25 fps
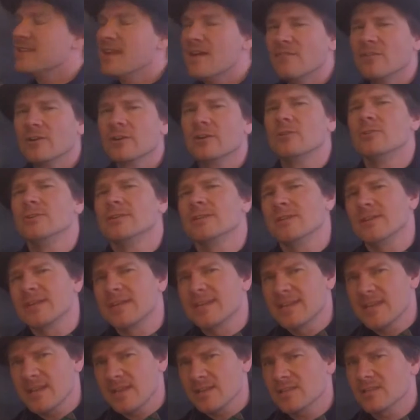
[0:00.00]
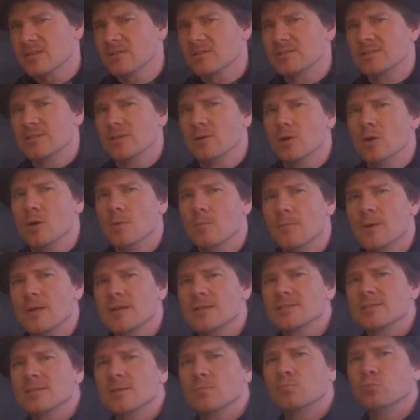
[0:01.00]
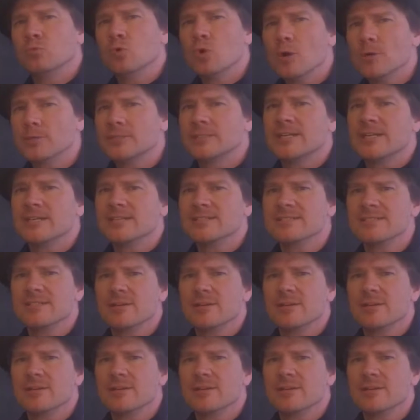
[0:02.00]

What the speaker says: never going to get to 0, but it's approaching